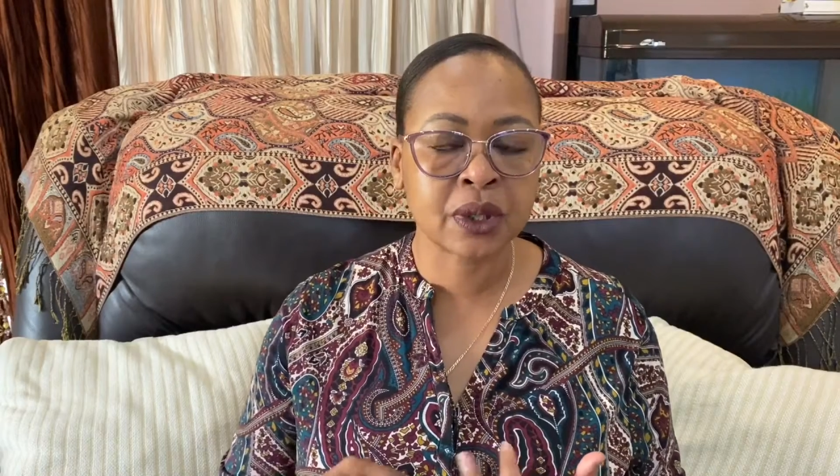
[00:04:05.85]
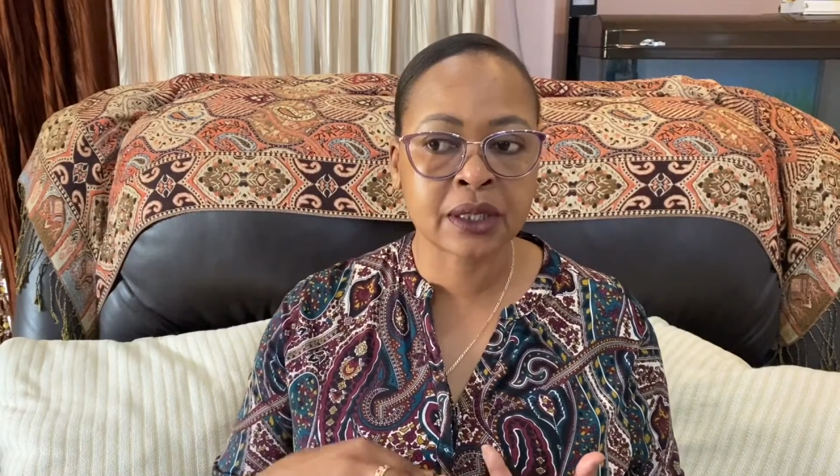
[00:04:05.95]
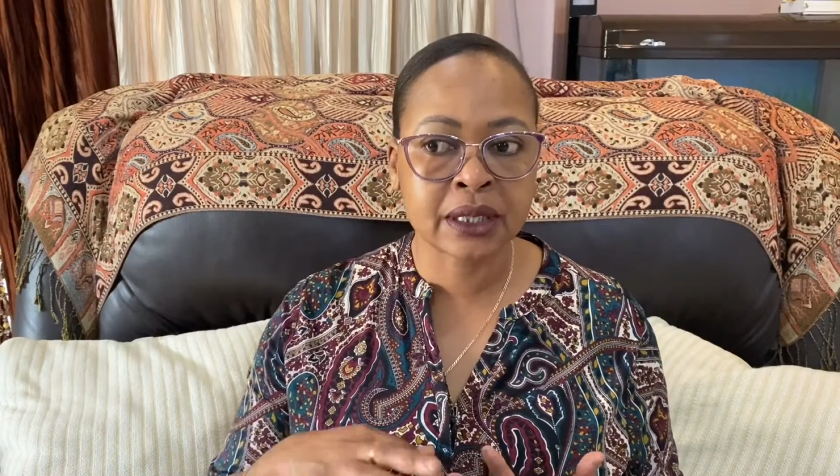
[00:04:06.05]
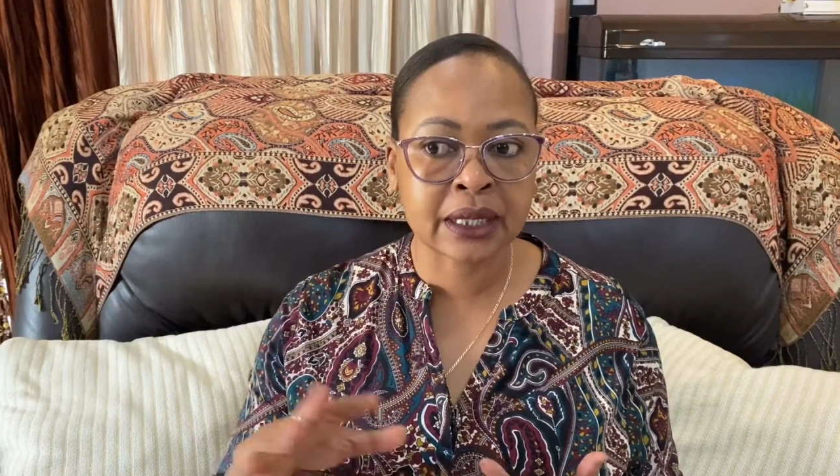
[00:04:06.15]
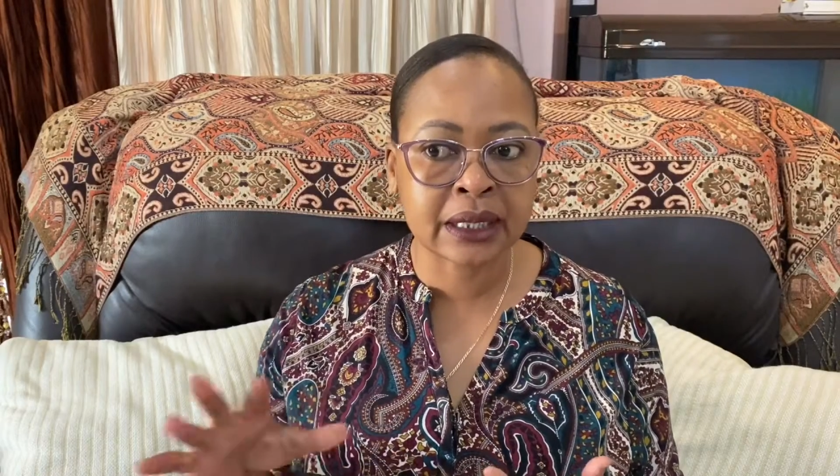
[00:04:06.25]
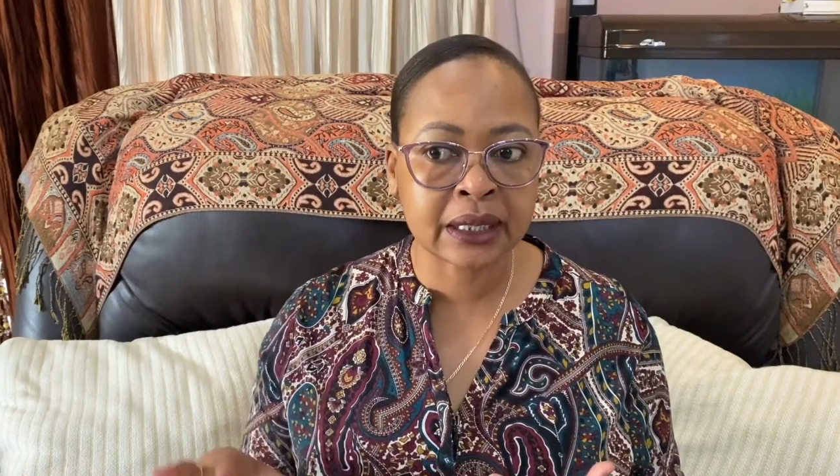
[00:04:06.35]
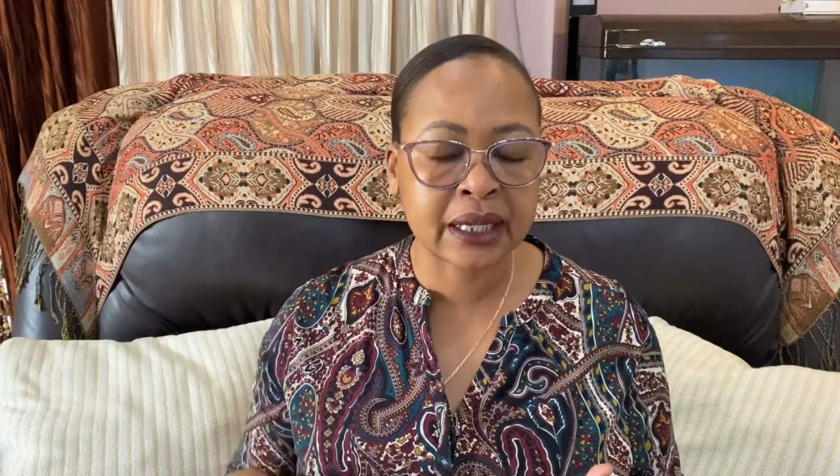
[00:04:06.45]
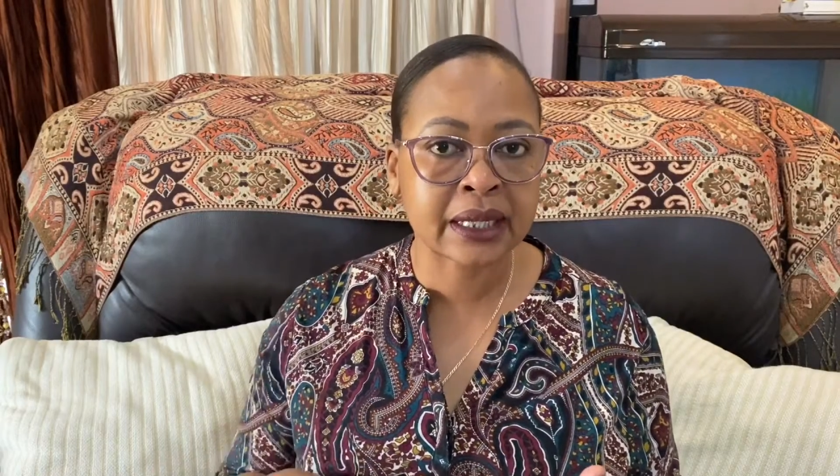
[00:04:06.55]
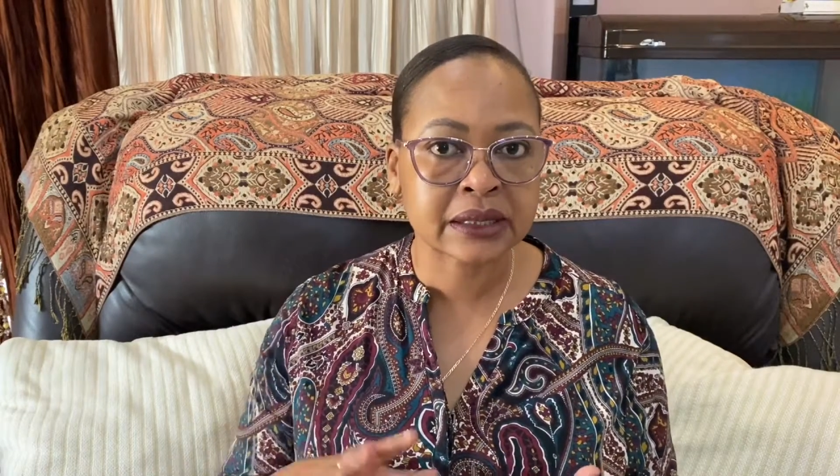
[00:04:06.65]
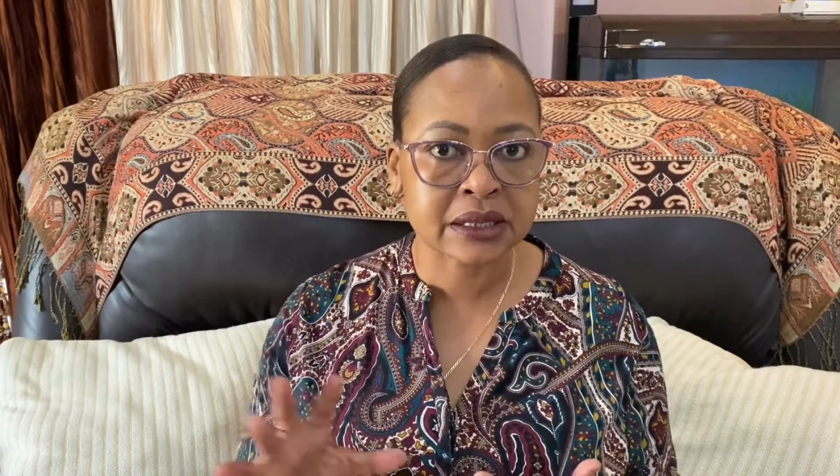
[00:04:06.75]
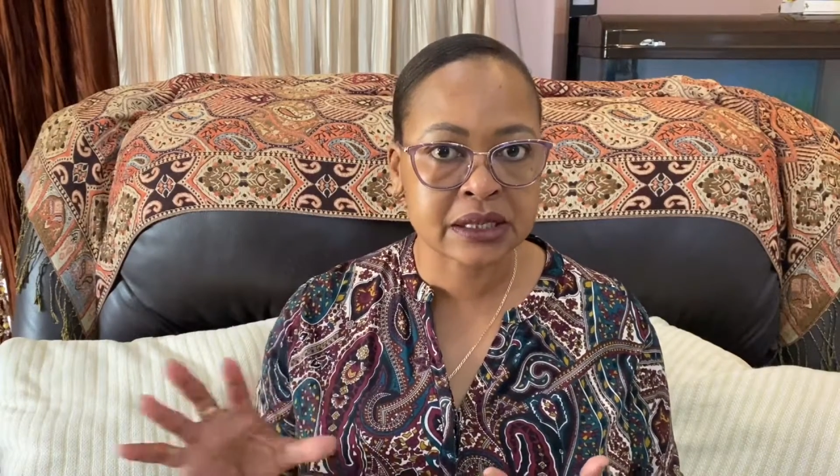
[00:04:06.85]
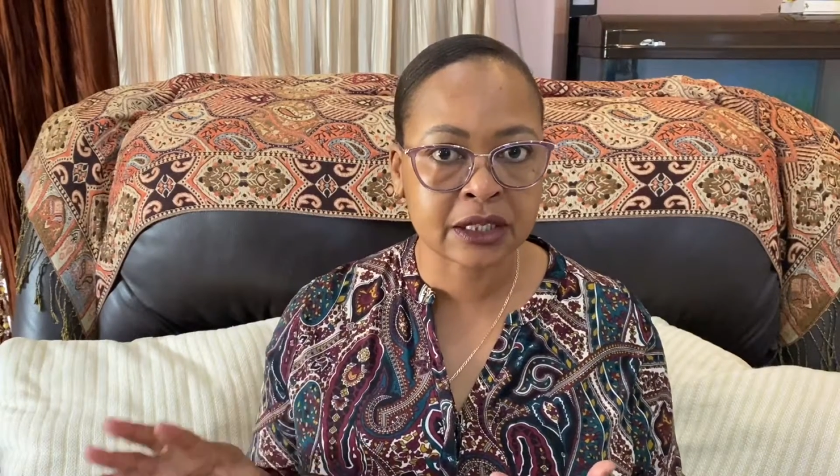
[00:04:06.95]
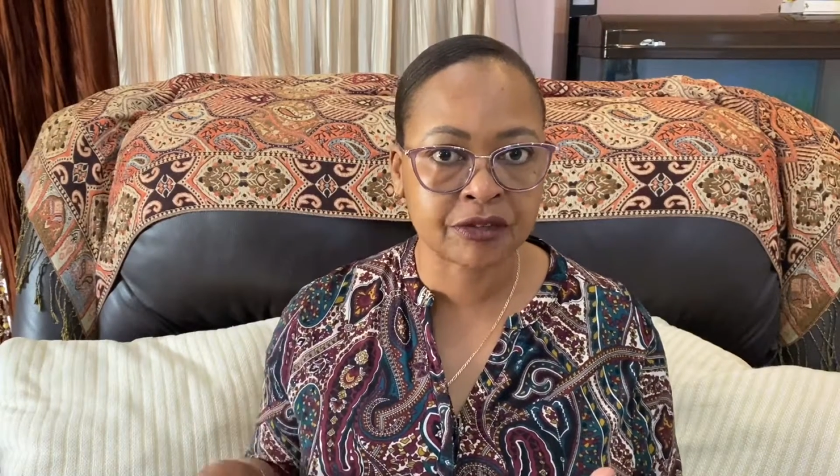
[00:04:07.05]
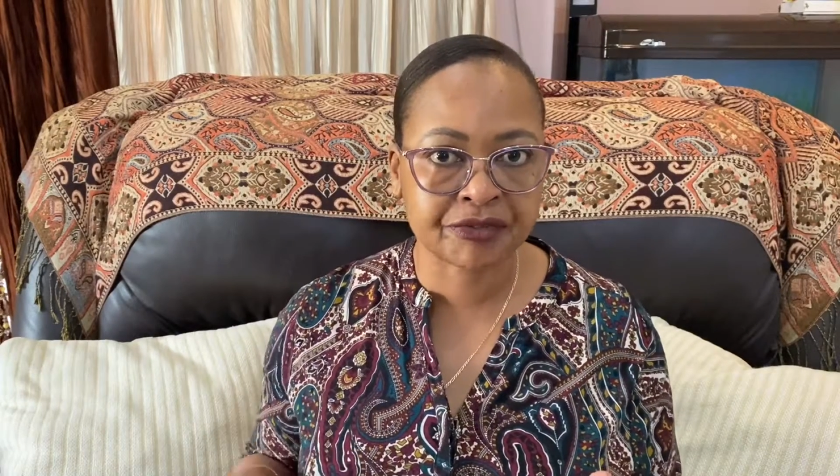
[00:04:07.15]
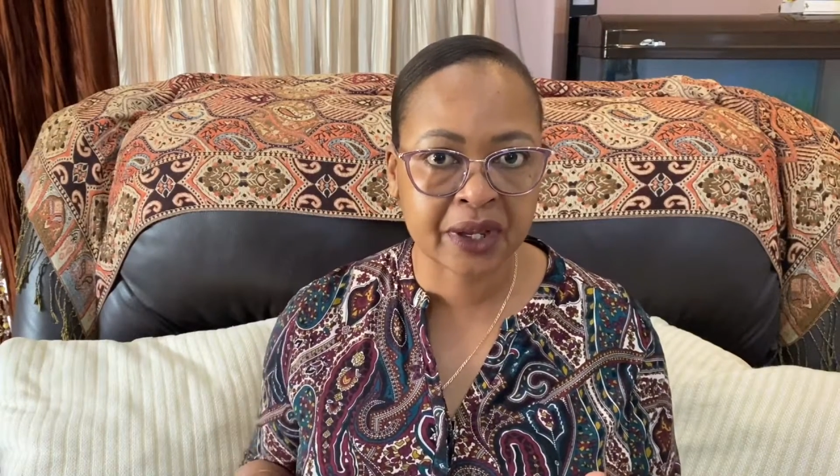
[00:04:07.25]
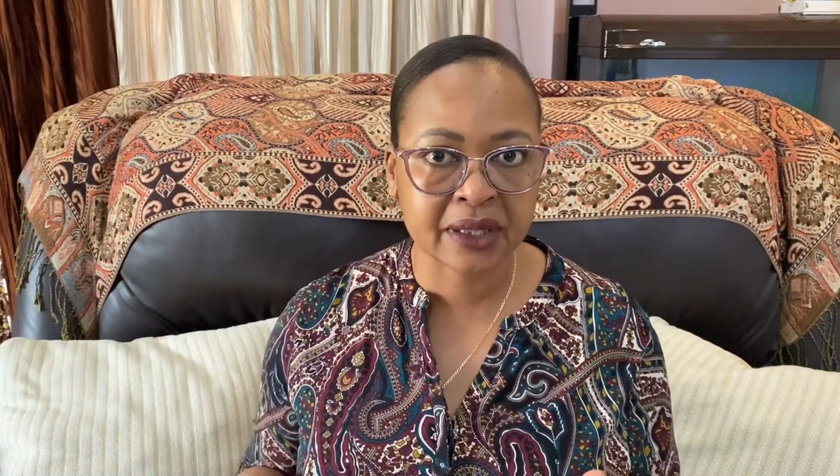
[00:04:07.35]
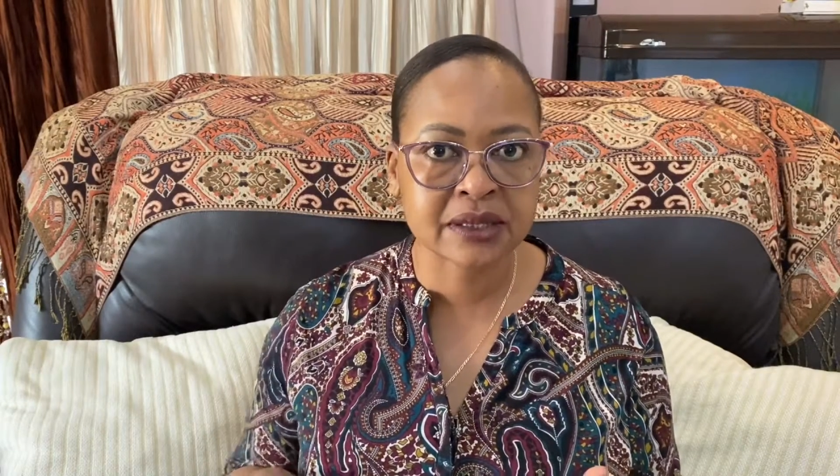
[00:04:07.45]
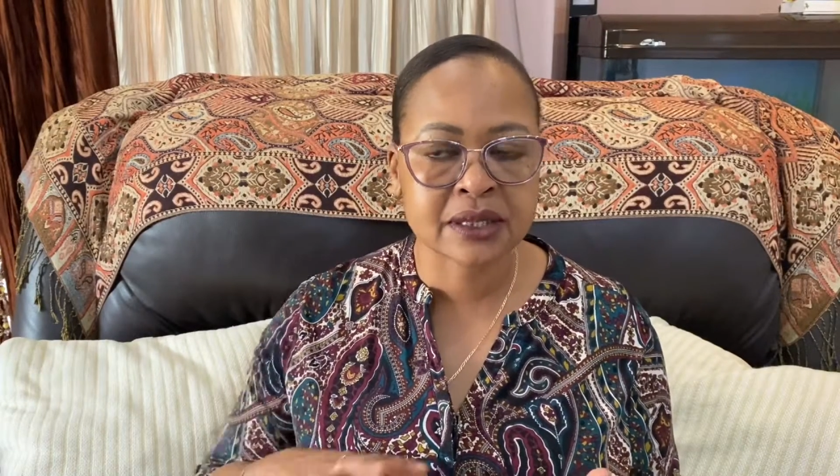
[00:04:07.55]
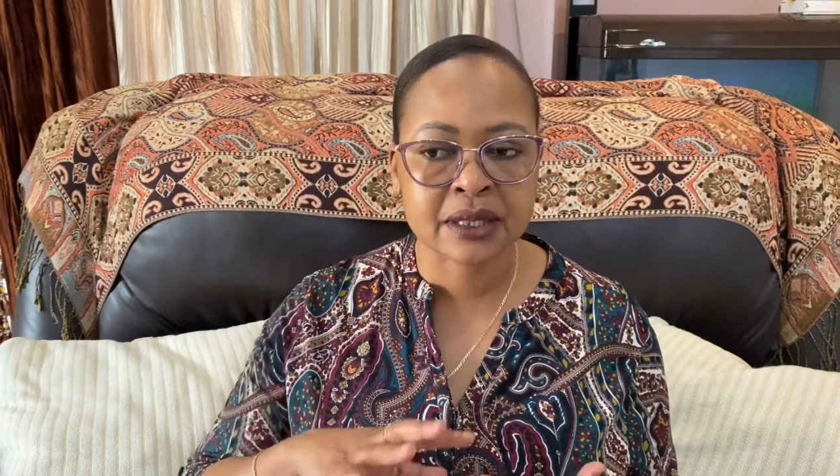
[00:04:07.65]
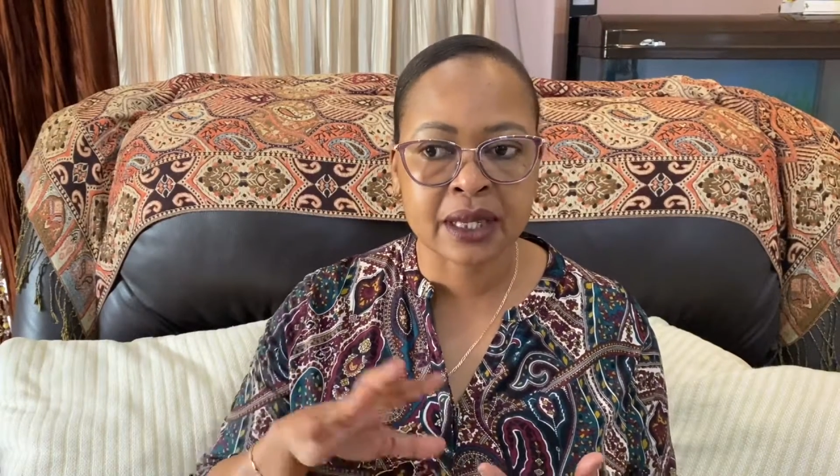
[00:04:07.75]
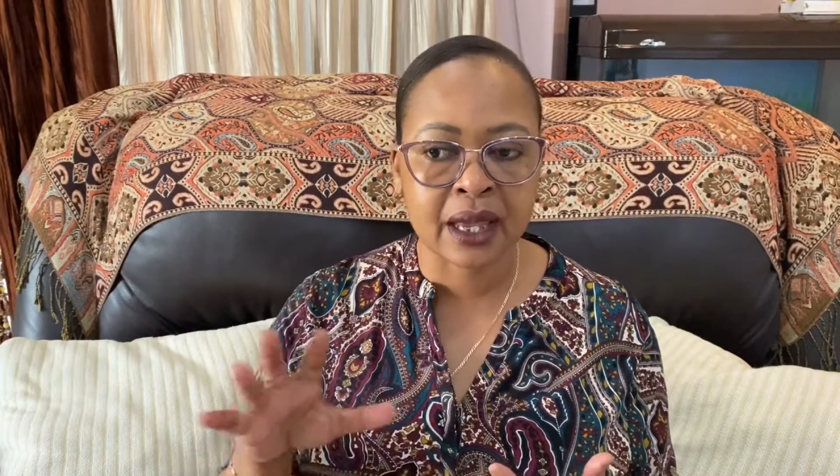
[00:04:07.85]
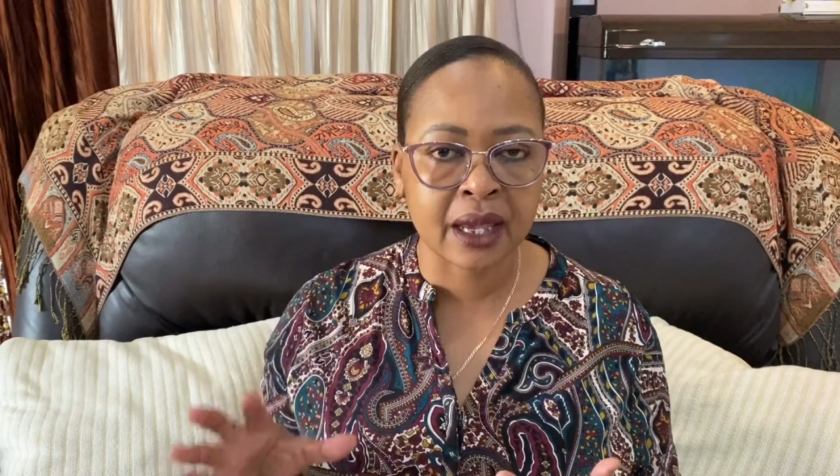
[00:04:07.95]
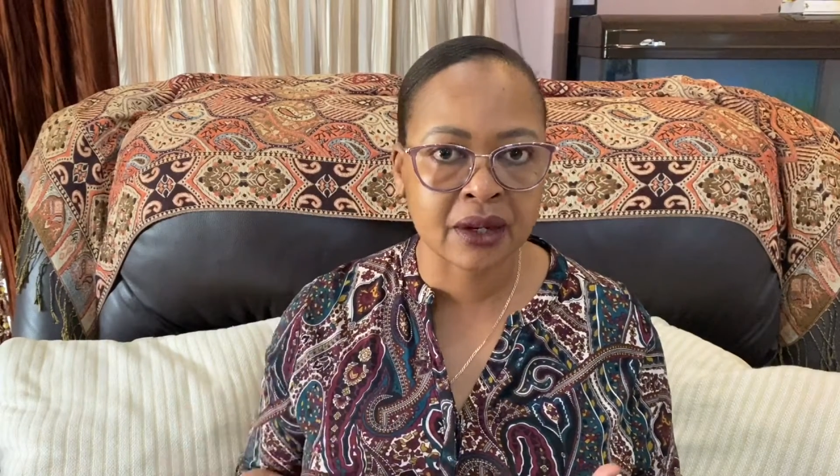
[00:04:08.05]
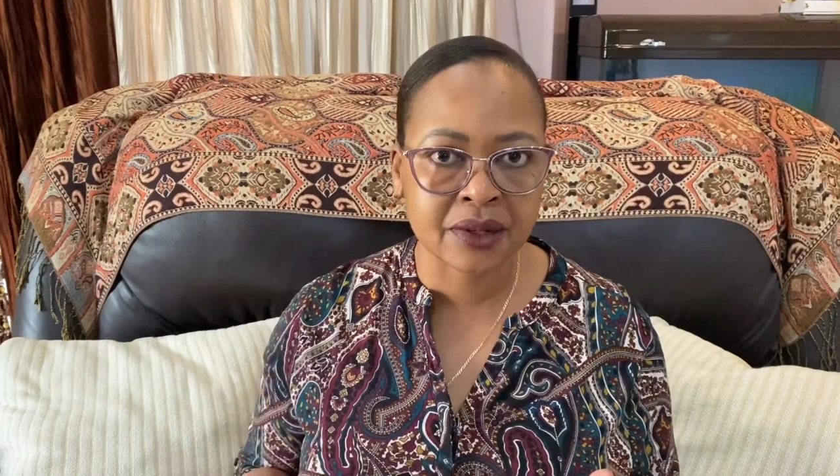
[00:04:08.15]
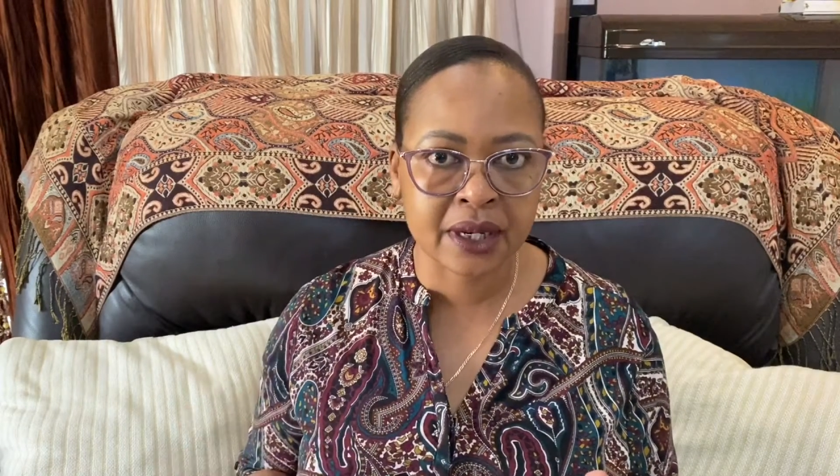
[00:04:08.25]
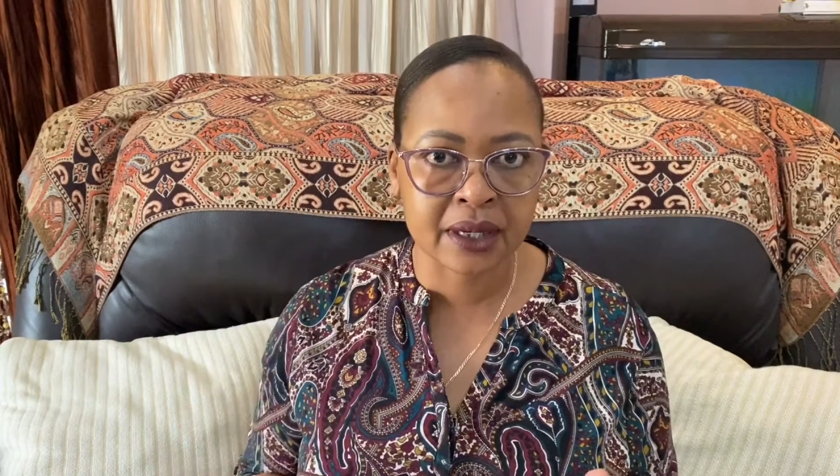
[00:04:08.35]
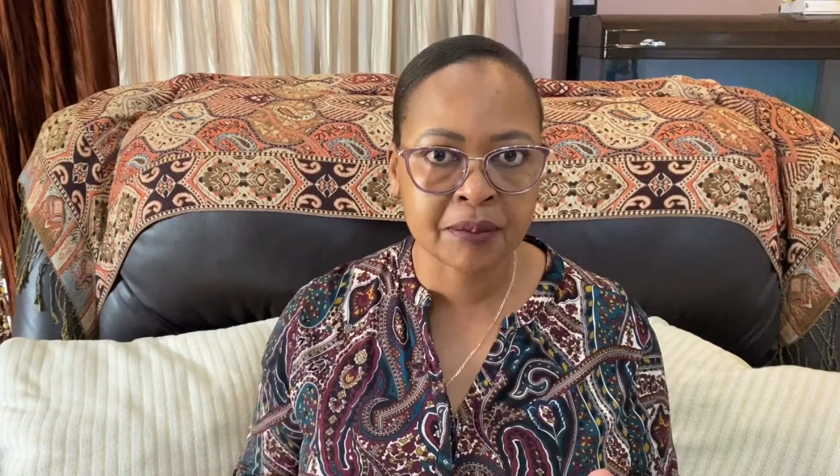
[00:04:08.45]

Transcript: clean and disinfect the area.